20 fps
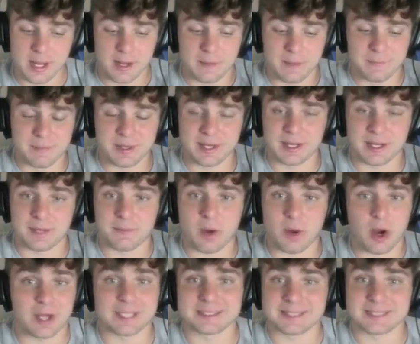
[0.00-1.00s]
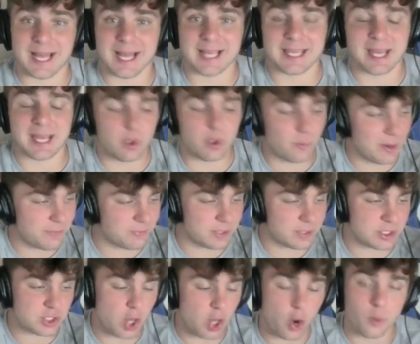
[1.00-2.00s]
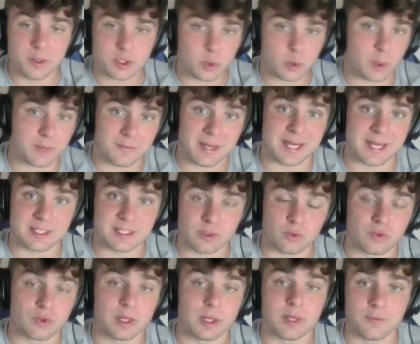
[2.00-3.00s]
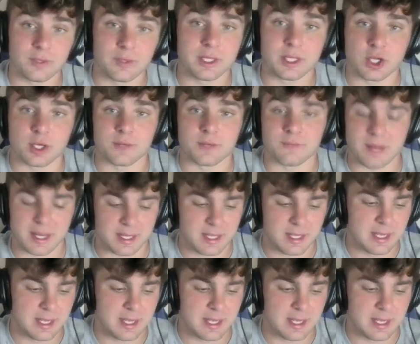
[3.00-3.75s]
But um, honestly, I cannot wait for this Hoenn Tour event. It's a really really good event.